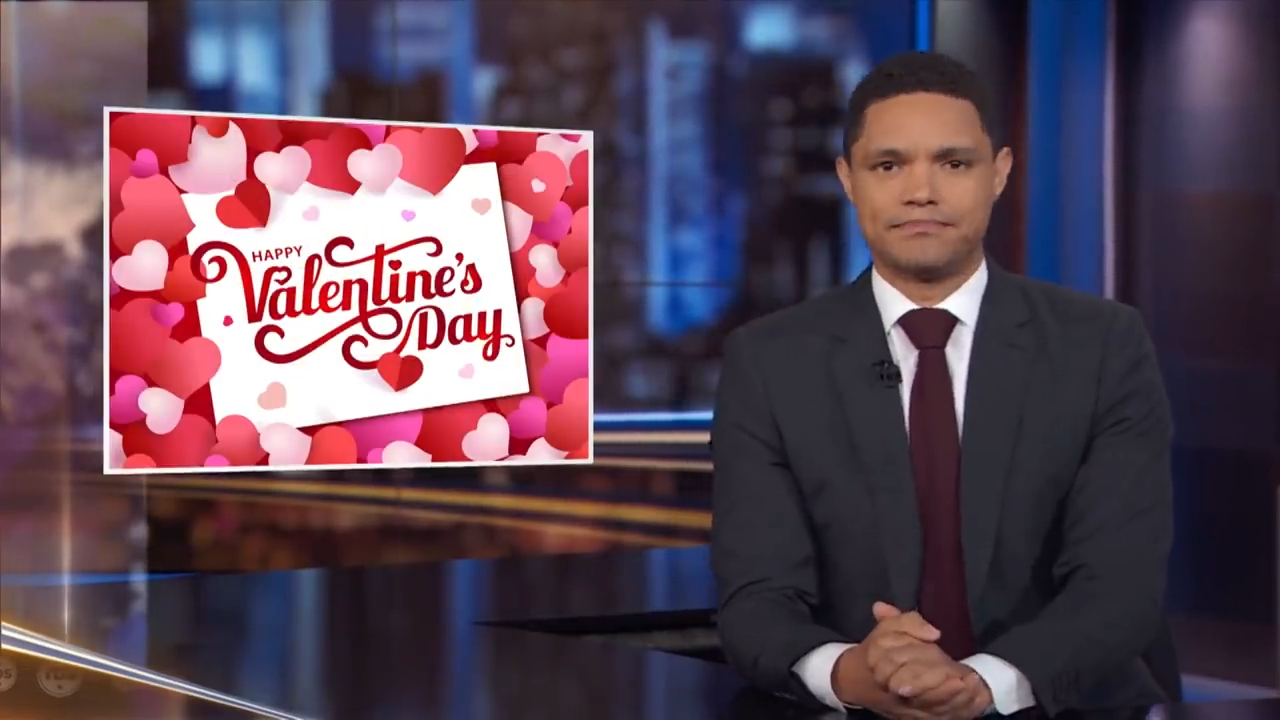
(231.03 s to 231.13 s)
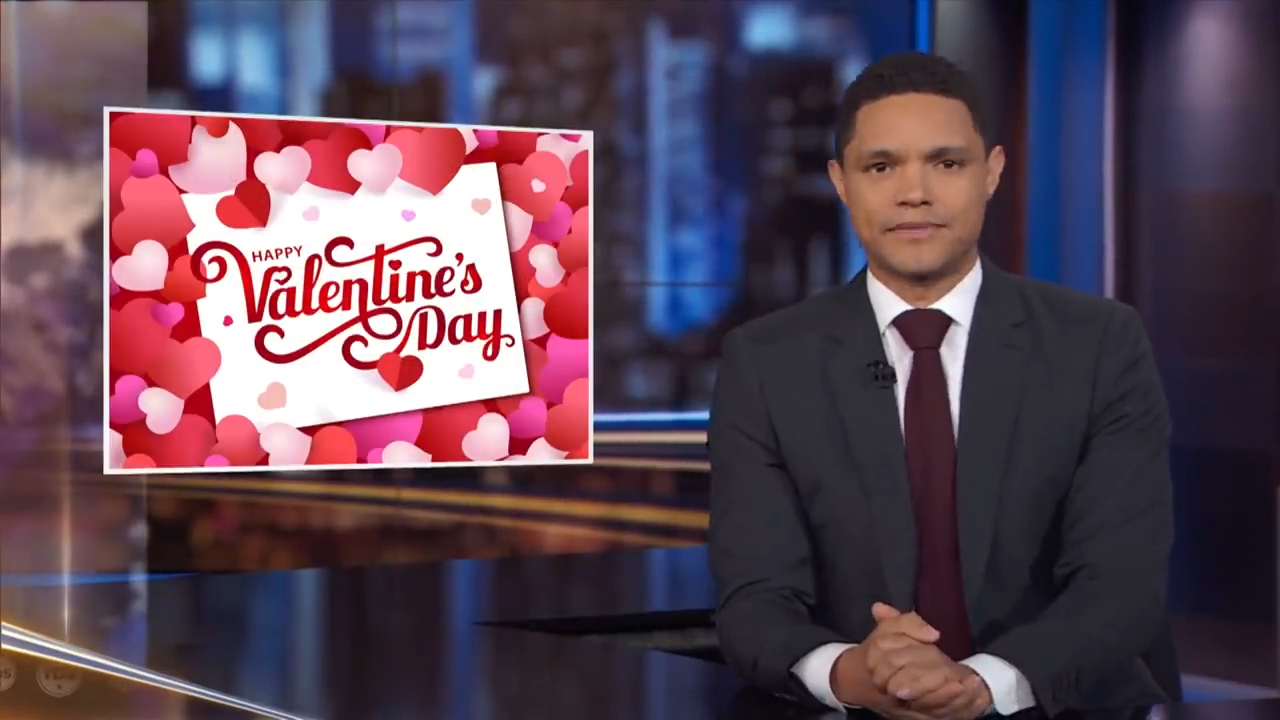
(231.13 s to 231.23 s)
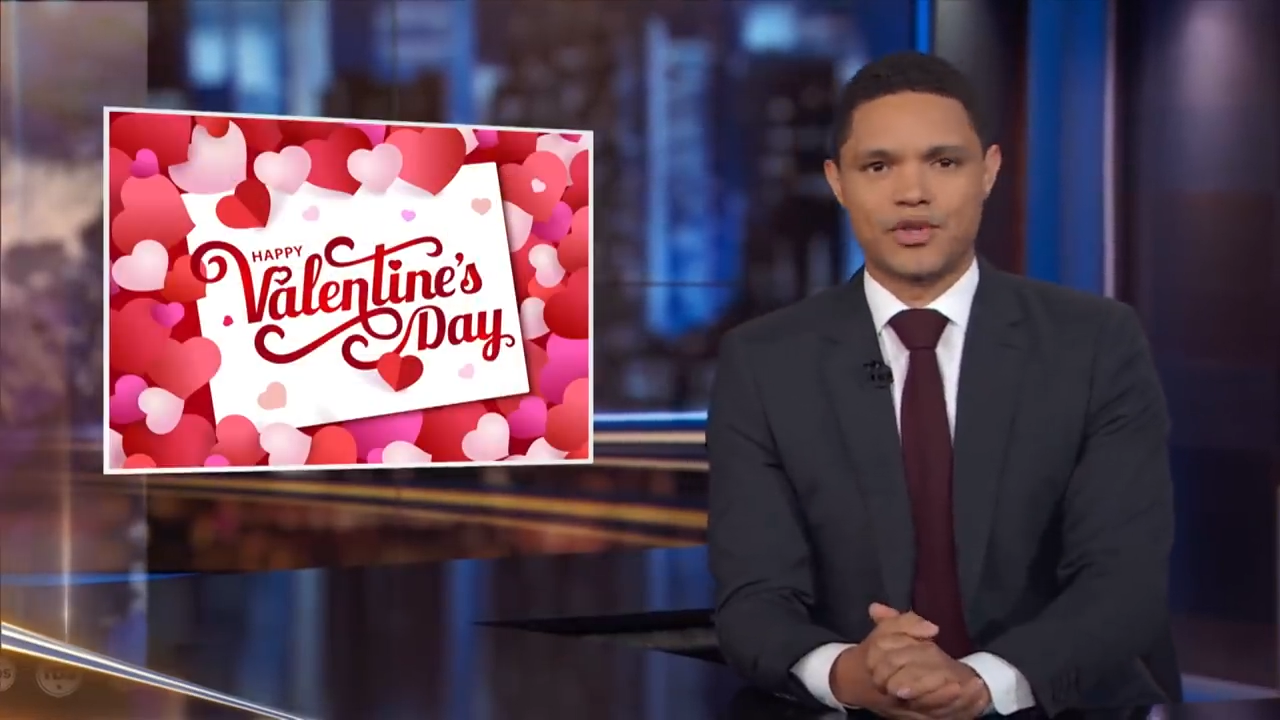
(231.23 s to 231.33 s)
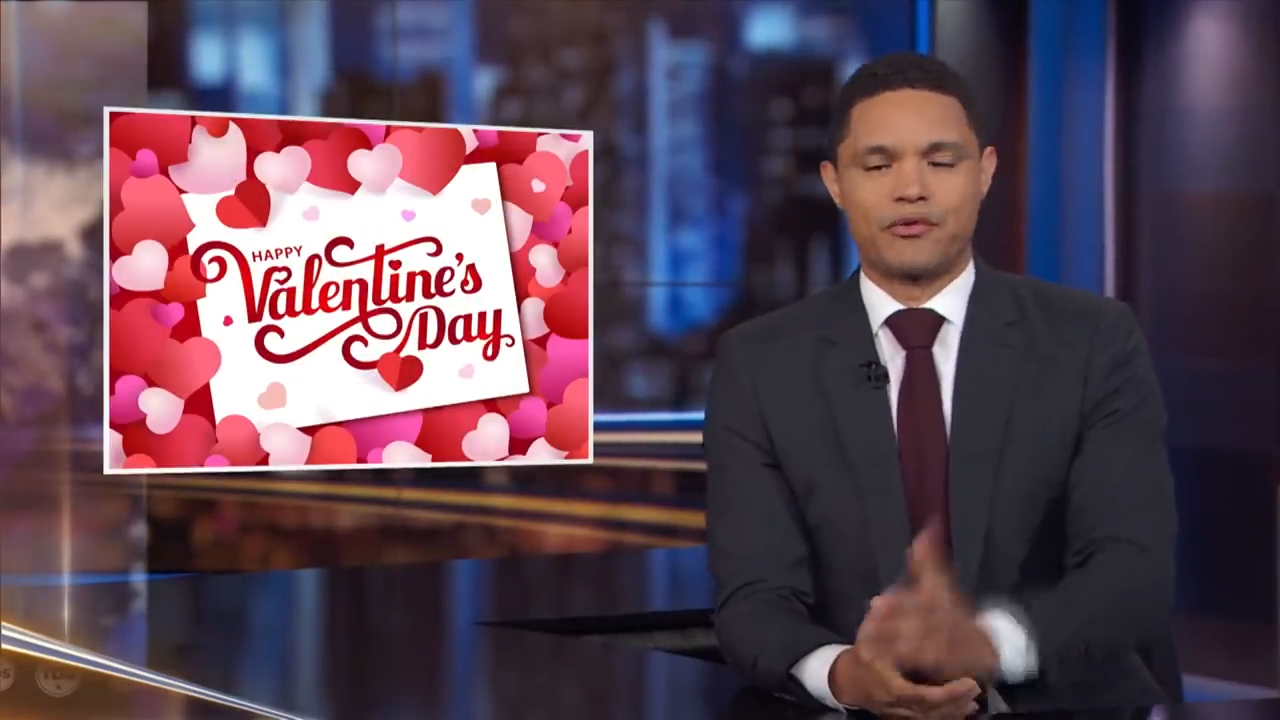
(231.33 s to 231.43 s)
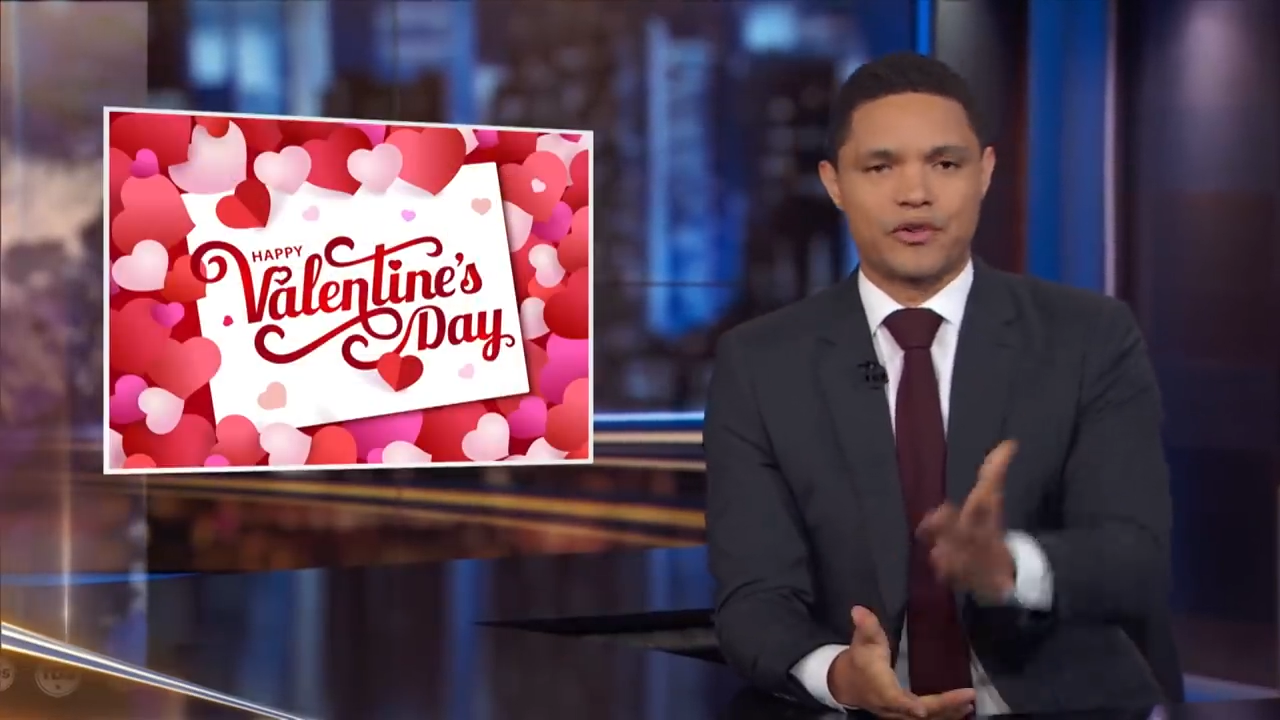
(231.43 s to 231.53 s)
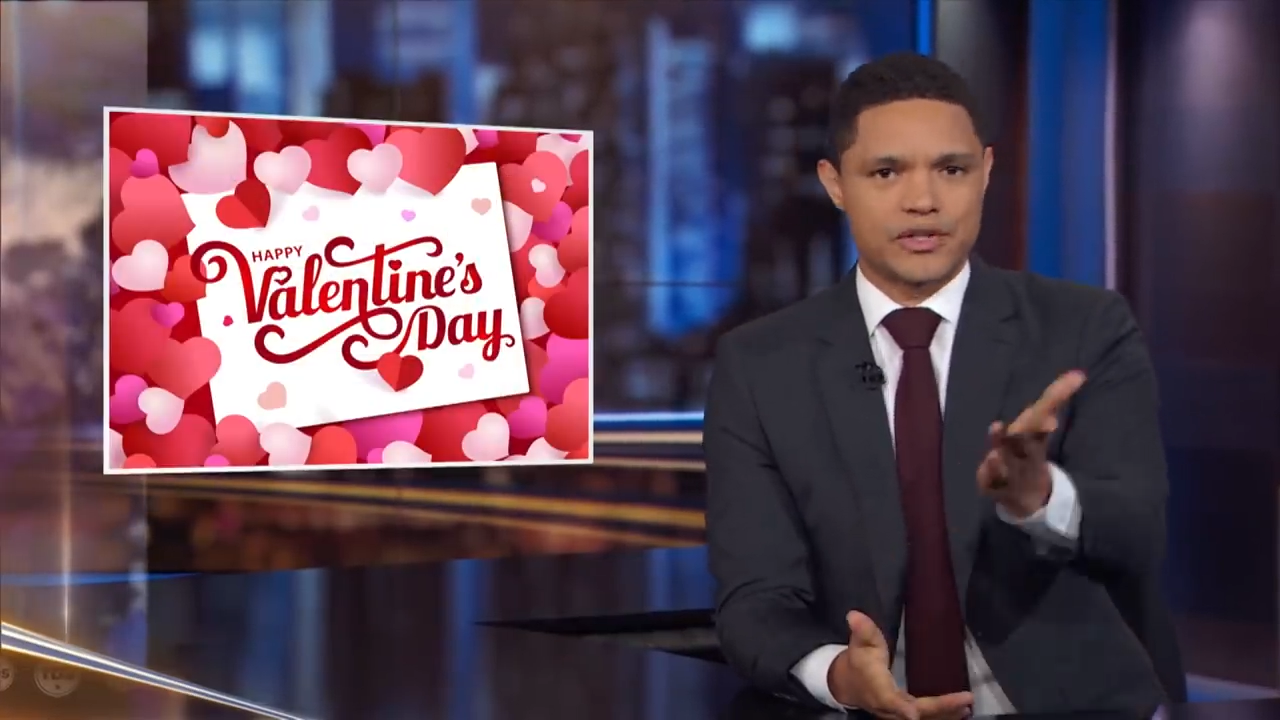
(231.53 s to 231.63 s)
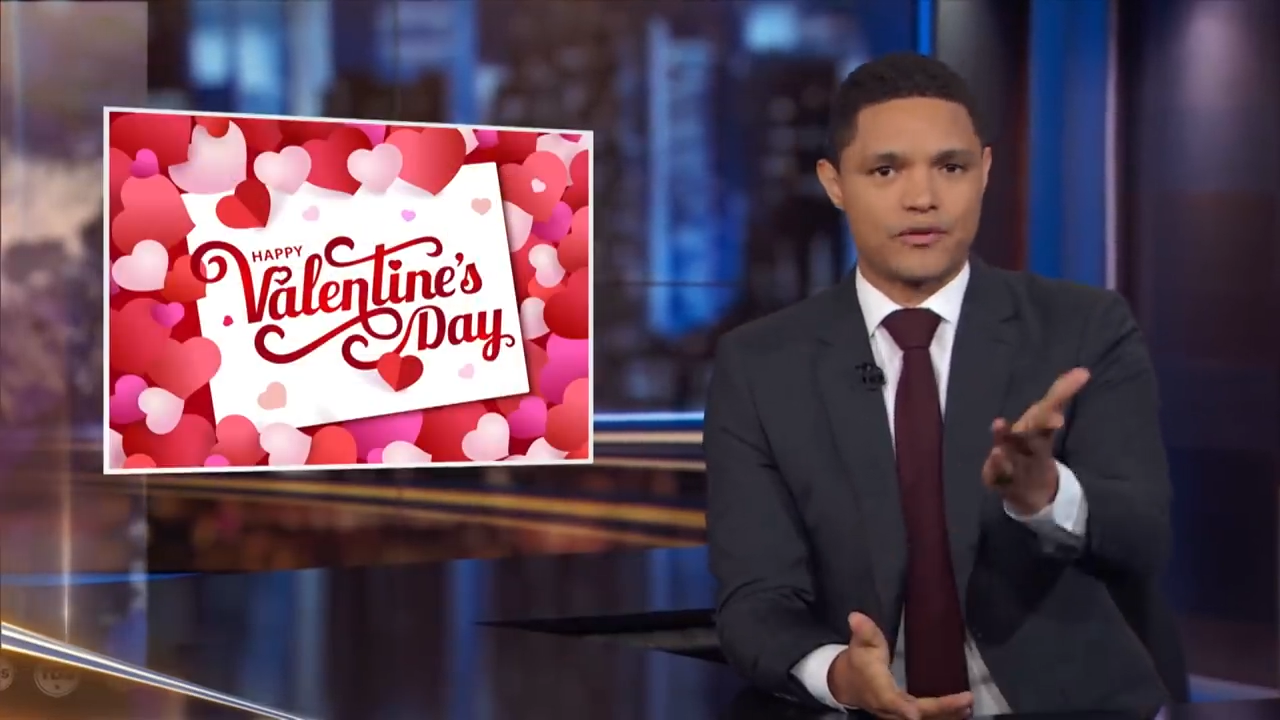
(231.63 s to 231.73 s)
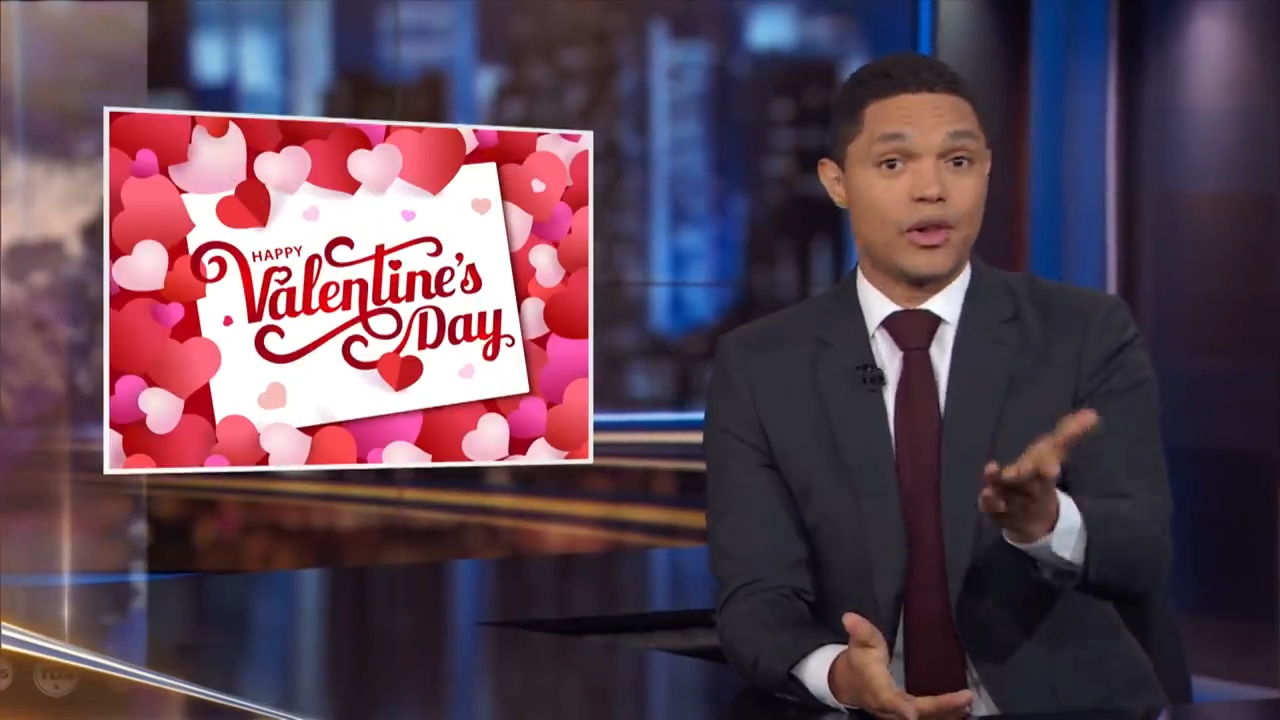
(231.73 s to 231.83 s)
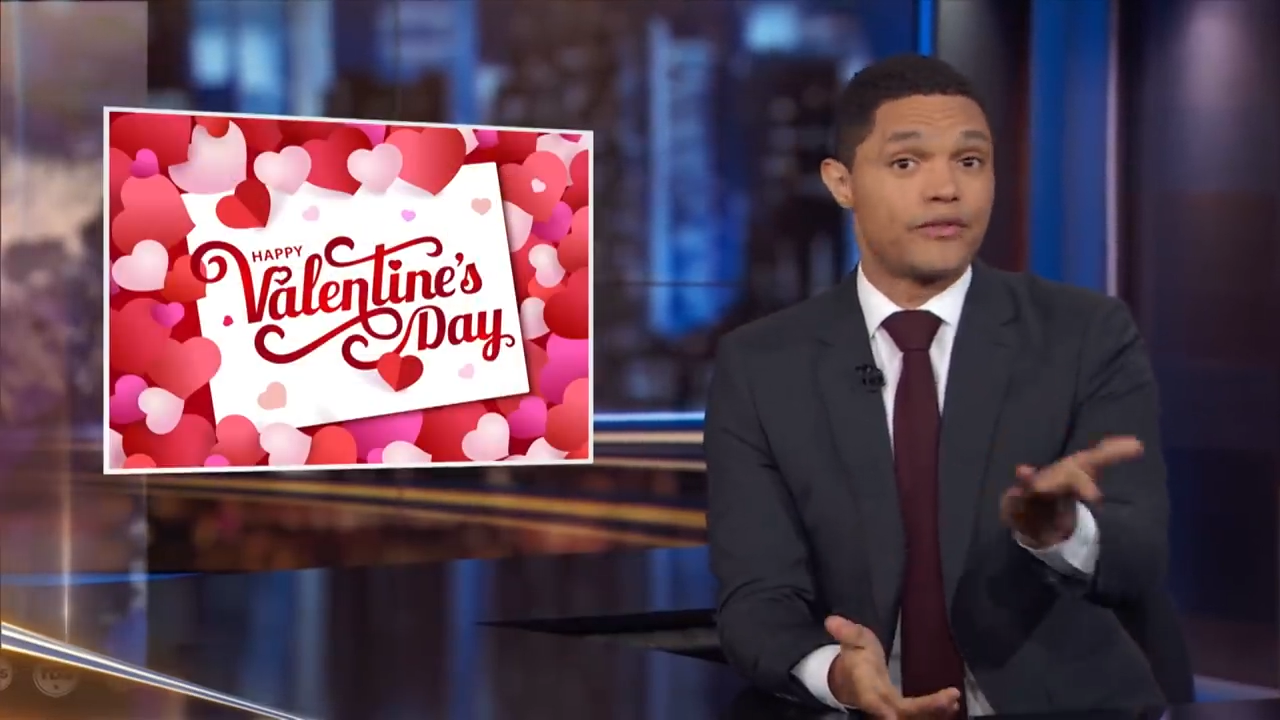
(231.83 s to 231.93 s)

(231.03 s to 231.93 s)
So first of all,